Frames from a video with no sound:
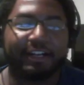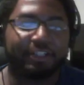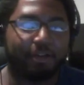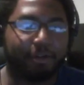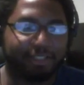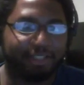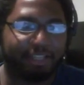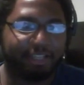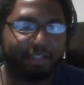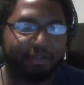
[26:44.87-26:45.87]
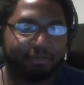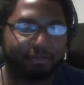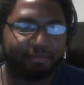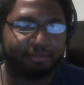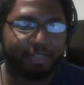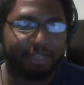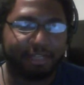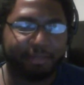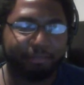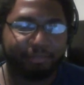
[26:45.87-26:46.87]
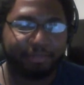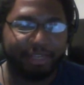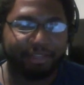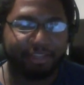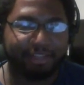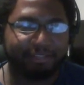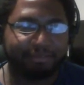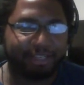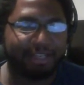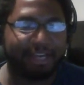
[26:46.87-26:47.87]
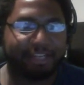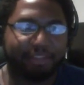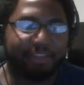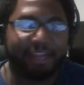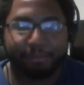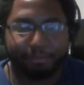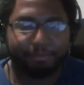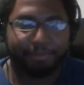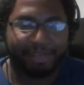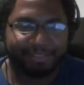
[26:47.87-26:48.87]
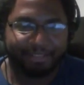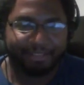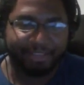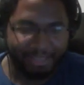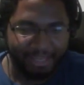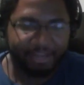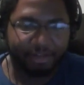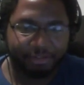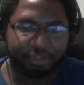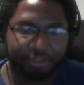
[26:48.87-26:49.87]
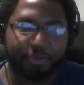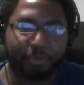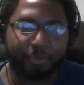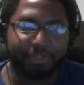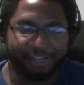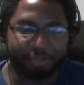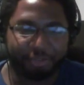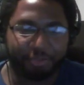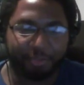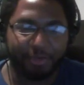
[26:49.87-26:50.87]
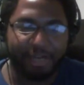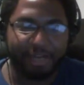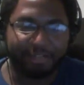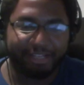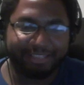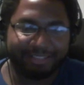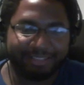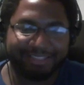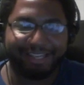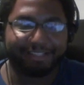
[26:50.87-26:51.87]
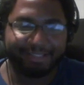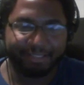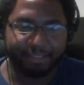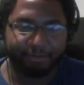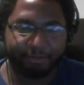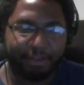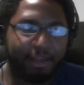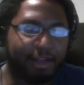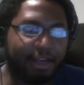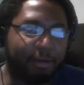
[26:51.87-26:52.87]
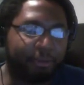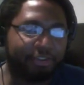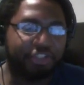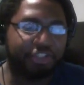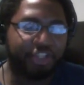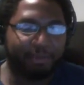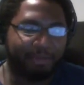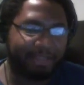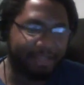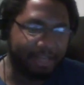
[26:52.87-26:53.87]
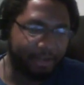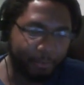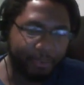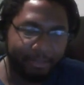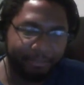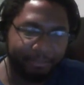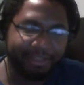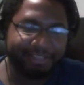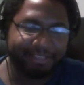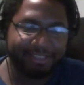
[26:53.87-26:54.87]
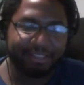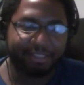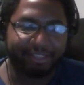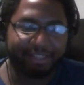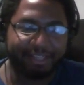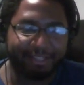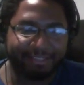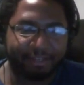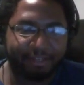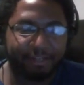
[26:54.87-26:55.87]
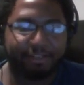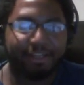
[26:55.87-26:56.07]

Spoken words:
currently in line to be basically the heir to Casterly Rock as the second son, with Jaime being out of the running because he's still in the Kingsguard.